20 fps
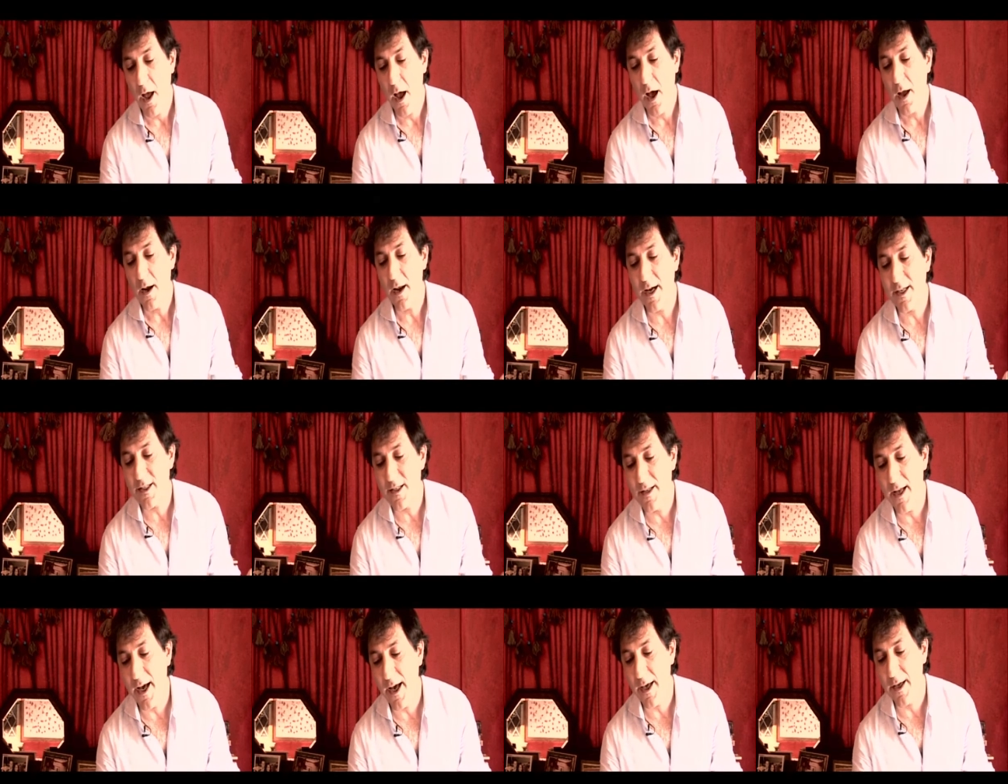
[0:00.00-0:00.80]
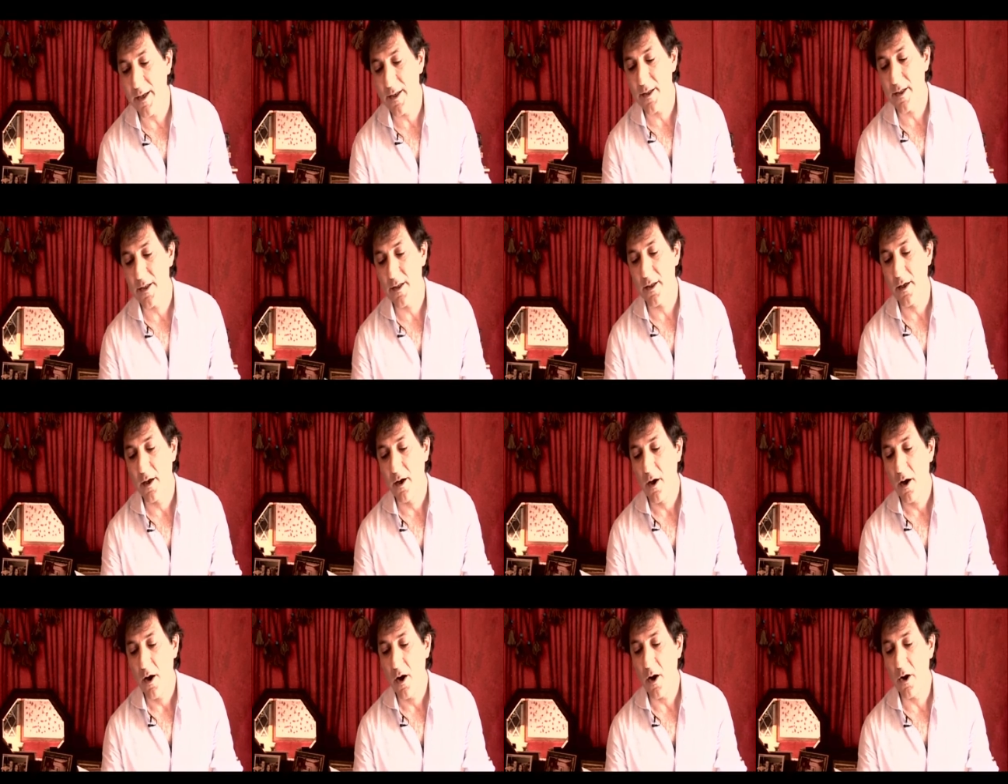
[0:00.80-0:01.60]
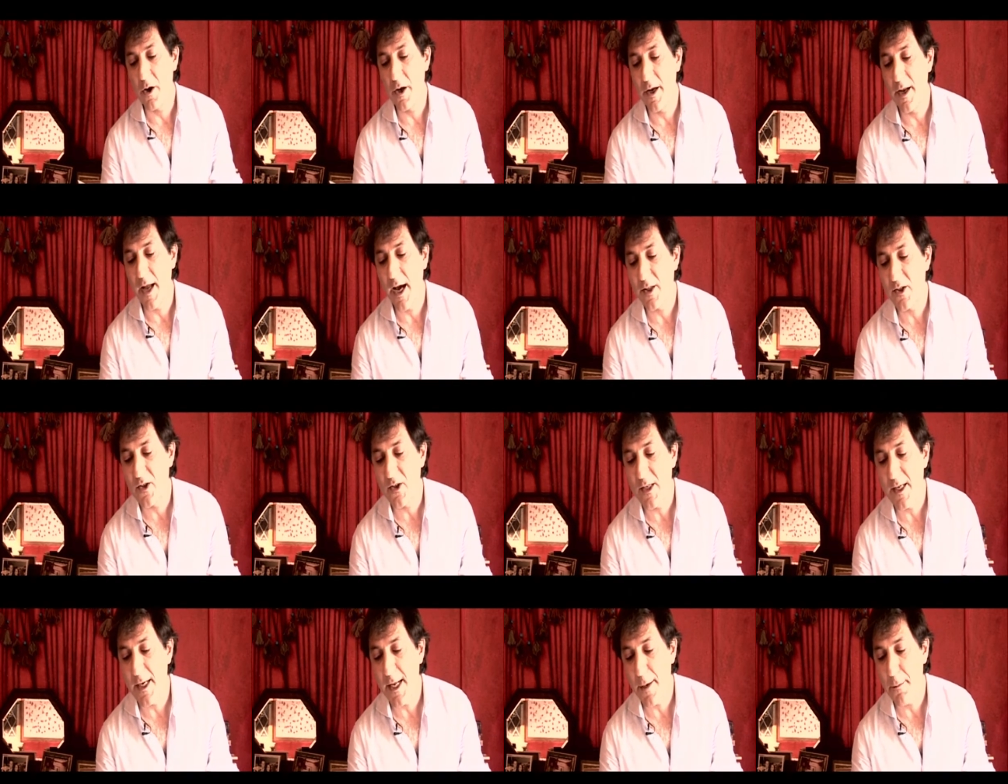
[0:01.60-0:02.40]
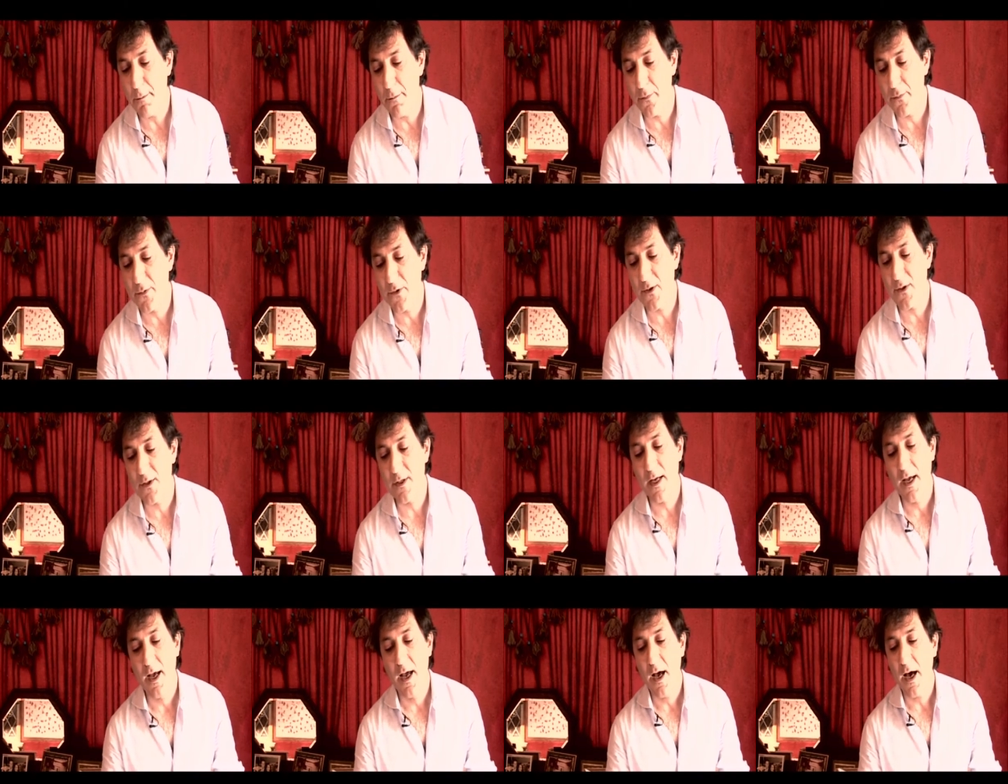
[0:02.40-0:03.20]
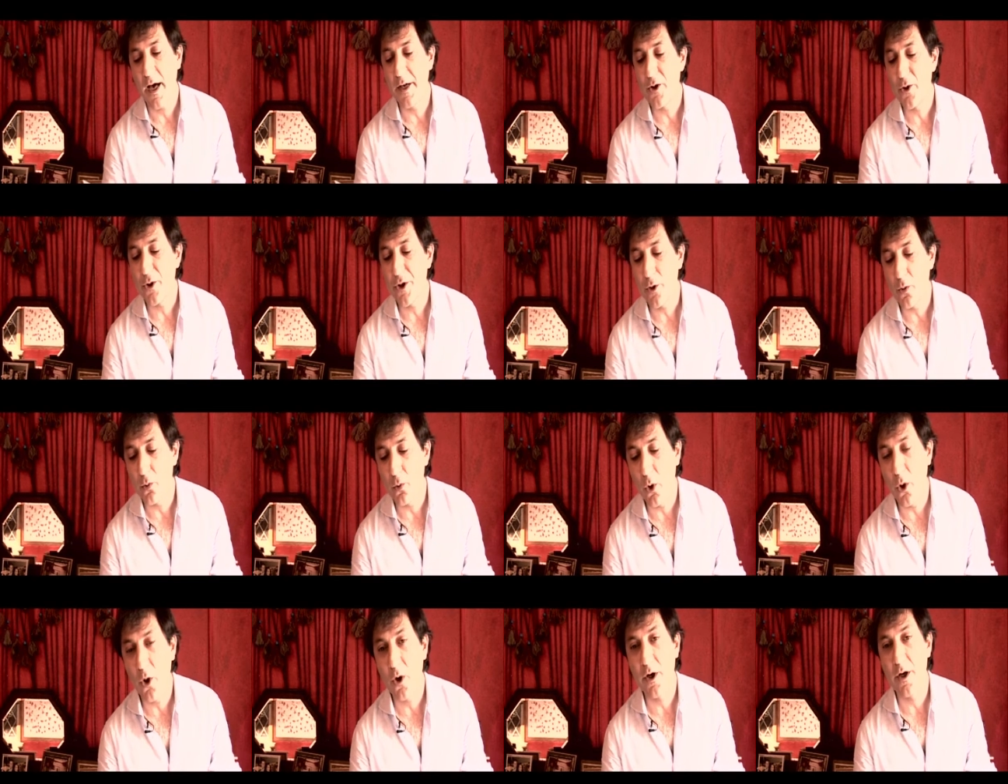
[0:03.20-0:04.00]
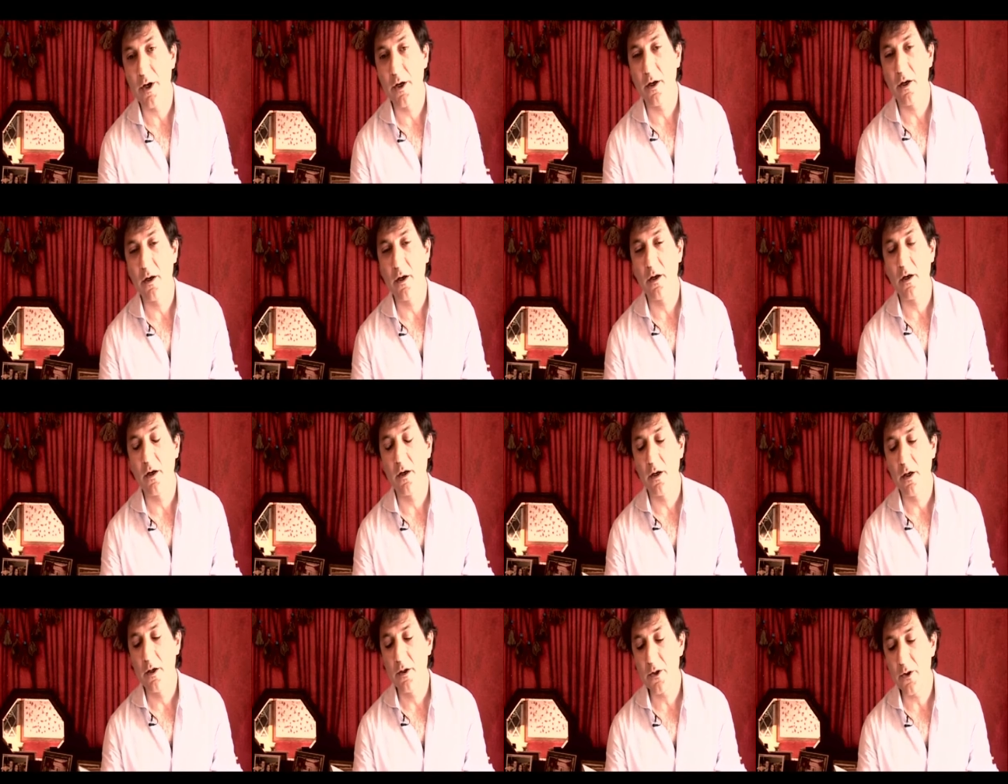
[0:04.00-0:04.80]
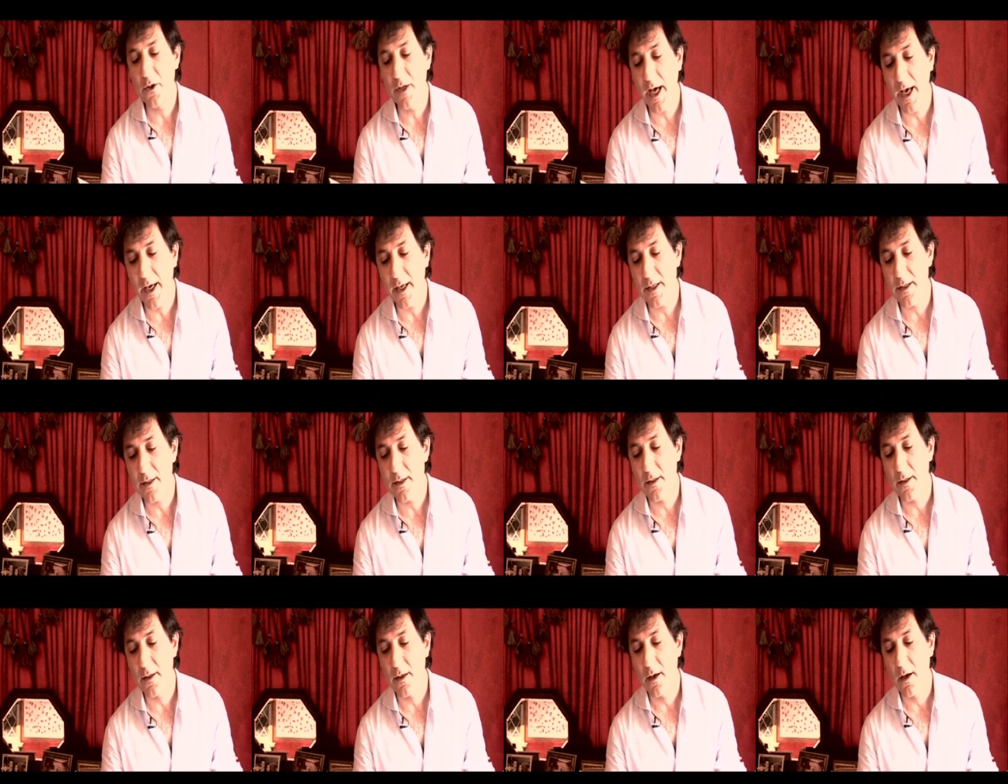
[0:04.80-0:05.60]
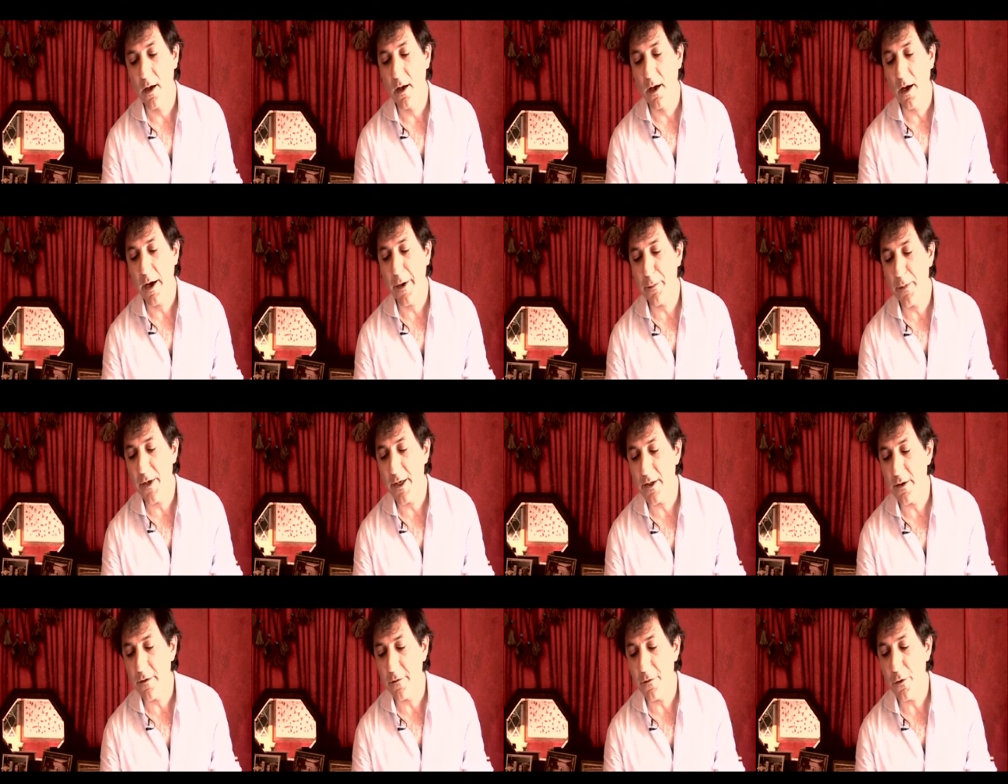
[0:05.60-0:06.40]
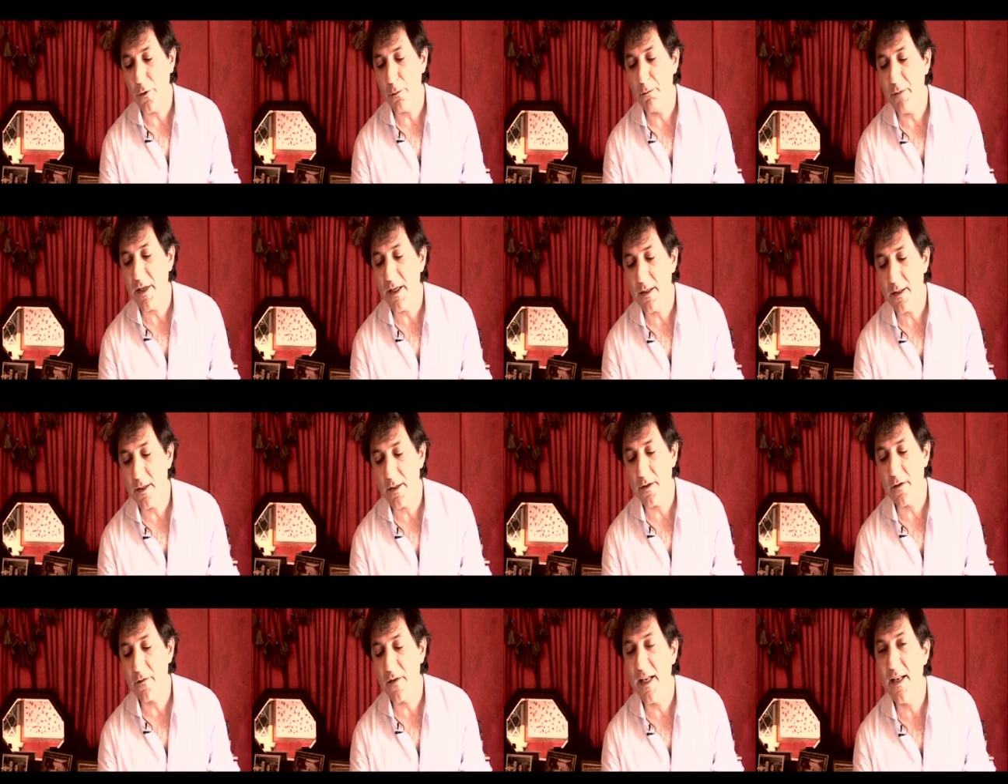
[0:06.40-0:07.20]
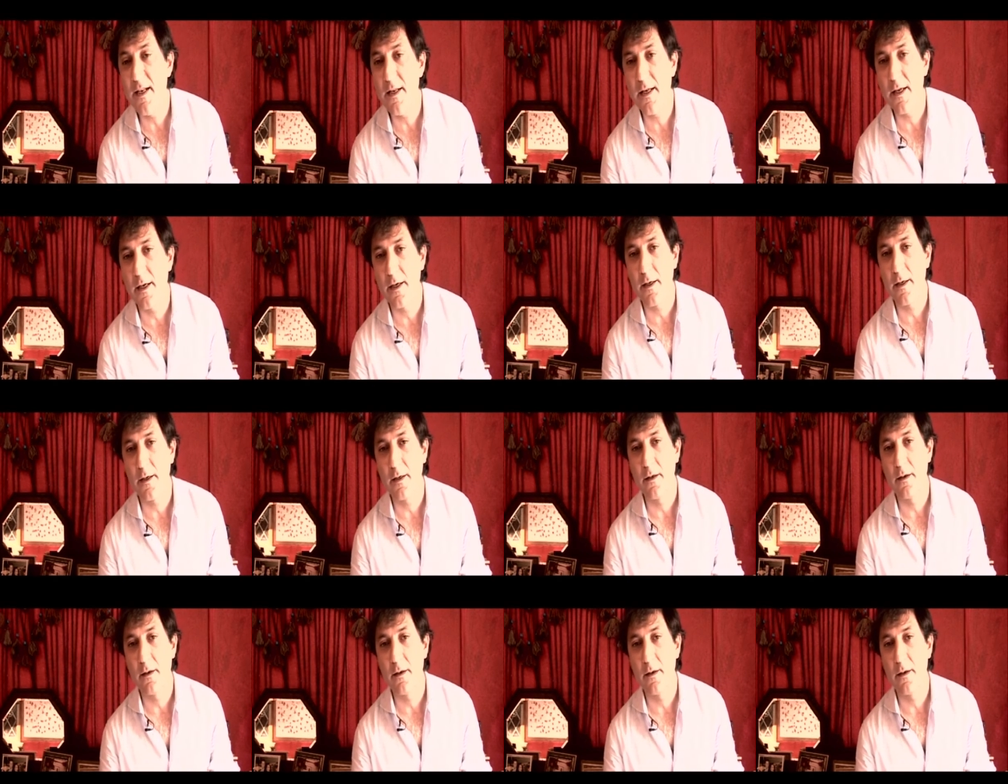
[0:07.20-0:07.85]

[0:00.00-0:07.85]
Last night, on a nun's lips, I took a walk. Tonight, I picked a few pieces of India.